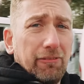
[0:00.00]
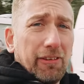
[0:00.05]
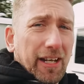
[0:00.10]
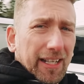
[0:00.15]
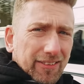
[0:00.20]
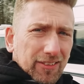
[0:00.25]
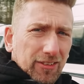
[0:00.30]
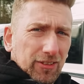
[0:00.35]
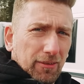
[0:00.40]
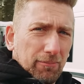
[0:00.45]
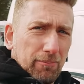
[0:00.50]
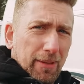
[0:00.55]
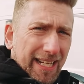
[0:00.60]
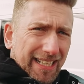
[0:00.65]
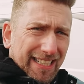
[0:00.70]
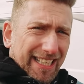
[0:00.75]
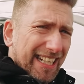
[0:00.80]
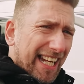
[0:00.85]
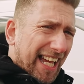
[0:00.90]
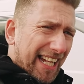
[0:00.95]
vans
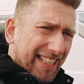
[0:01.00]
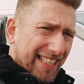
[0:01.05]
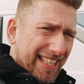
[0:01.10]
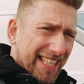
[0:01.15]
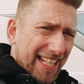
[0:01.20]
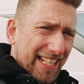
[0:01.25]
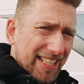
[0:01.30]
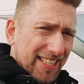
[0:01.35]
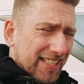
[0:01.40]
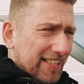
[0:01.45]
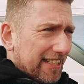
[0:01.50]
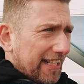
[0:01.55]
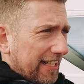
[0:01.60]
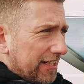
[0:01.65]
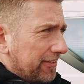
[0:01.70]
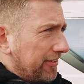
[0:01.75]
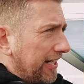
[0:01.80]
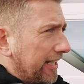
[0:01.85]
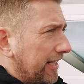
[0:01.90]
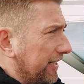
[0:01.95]
mainly like this,
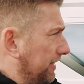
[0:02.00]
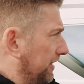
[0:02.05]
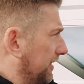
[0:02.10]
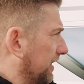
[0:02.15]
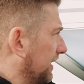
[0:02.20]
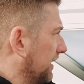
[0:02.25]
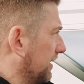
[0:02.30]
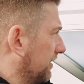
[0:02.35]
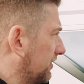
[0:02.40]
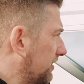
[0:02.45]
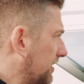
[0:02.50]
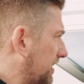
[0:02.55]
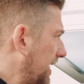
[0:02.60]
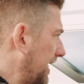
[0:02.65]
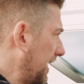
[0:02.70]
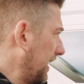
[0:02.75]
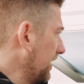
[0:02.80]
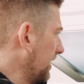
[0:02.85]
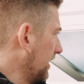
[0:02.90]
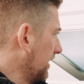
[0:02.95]
I reckon,
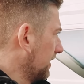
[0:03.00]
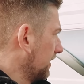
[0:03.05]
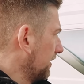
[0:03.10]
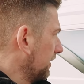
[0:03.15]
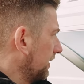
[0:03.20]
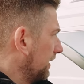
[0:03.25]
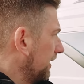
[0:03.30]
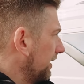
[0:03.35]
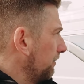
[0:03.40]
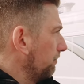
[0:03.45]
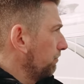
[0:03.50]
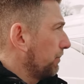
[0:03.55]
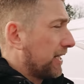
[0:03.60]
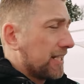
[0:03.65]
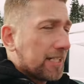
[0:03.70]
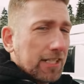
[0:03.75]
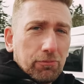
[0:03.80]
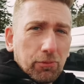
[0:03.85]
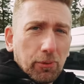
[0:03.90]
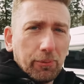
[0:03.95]
today.
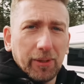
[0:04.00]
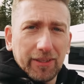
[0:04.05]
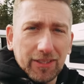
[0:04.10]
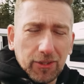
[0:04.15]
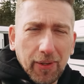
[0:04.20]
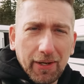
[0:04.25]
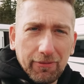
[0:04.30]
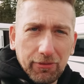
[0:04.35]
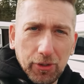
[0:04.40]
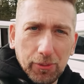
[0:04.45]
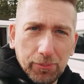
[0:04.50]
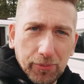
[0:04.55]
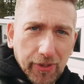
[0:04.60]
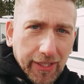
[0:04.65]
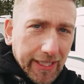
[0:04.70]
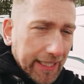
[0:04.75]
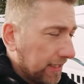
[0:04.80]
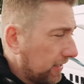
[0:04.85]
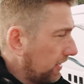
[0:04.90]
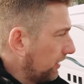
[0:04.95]
Because if we were to ever
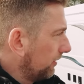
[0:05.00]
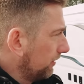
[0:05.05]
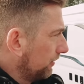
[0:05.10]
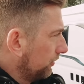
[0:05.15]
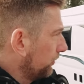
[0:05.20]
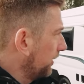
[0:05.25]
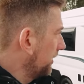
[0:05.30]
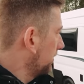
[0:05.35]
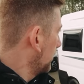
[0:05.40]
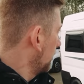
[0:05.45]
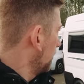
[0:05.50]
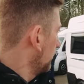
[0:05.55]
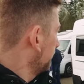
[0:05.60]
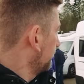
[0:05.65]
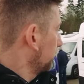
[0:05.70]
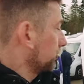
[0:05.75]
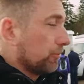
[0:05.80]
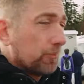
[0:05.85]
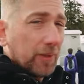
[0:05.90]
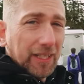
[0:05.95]
upgrade, we'd go
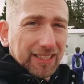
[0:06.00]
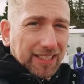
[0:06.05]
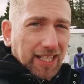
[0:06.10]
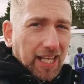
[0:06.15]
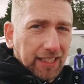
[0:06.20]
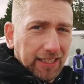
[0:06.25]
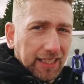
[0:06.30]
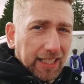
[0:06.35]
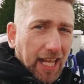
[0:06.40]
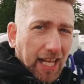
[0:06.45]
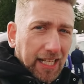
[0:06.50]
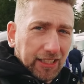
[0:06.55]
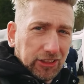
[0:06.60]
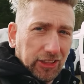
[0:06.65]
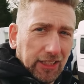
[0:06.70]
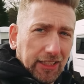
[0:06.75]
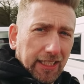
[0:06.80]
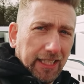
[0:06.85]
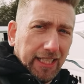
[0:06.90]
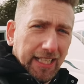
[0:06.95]
for something slightly
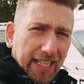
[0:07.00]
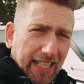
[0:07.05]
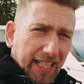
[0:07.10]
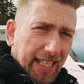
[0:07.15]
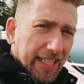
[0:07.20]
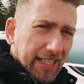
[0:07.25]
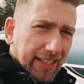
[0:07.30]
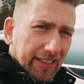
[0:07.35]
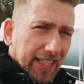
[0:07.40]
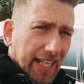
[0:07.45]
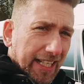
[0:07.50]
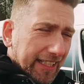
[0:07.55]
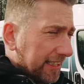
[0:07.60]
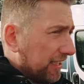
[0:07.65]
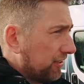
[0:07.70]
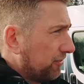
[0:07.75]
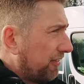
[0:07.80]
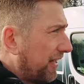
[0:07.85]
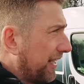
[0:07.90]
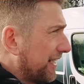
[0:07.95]
larger like
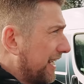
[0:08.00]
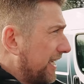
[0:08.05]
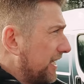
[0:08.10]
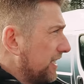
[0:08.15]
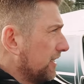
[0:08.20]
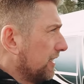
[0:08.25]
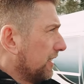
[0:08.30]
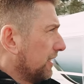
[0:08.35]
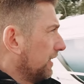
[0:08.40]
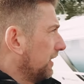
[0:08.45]
this van here.